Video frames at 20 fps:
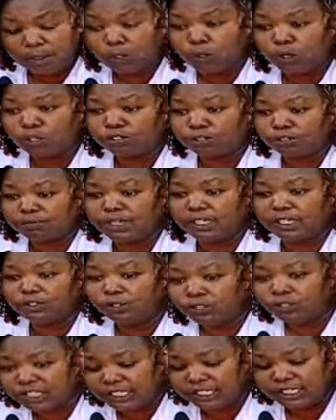because of the
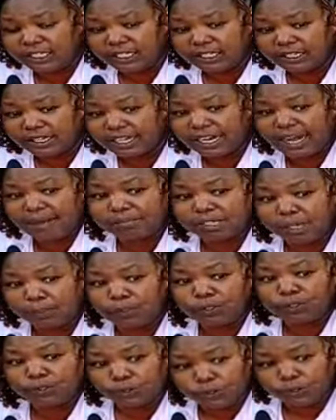duty that I'm
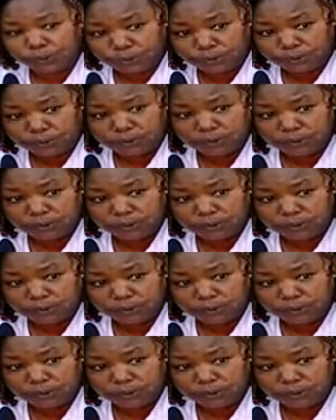supposed to do,